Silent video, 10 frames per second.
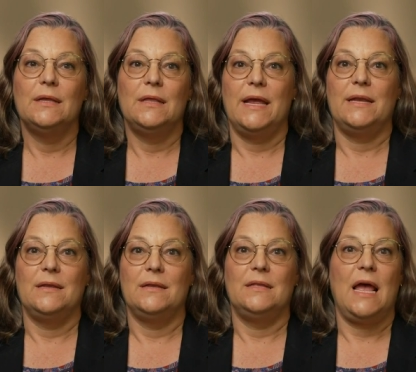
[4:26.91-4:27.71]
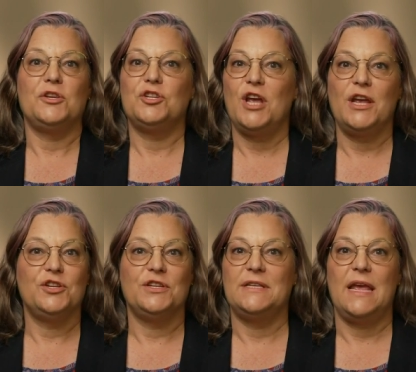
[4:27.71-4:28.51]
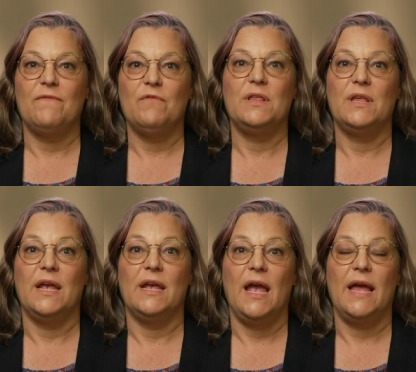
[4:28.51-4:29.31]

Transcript: then that changes everything